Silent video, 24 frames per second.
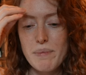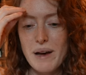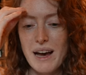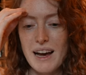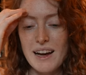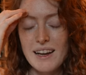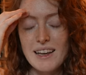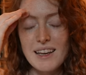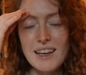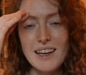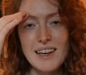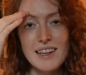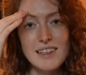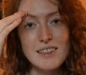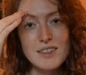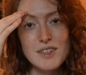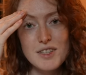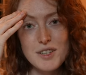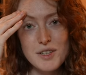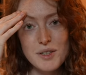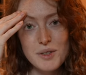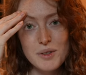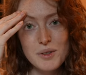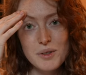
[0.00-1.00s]
back
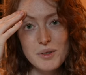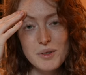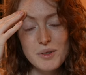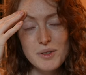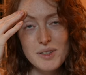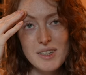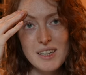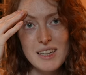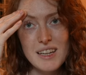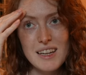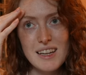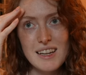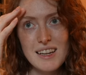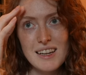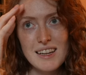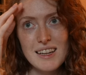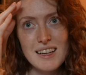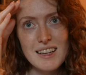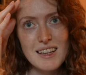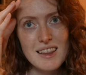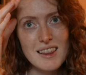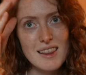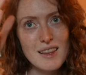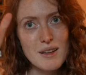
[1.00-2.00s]
into
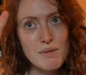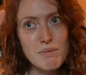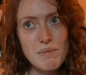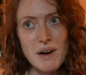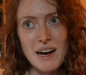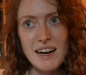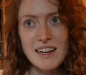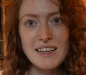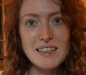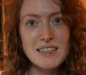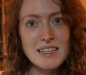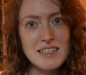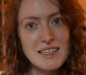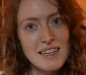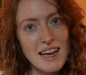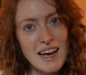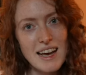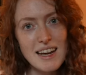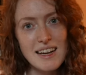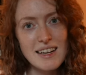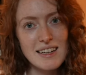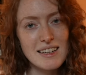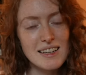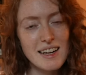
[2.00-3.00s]
the
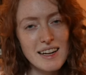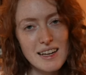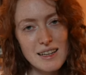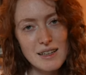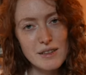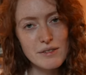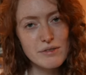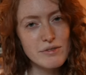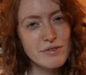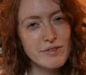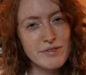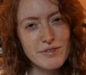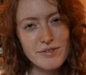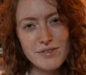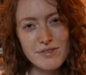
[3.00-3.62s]
mindset of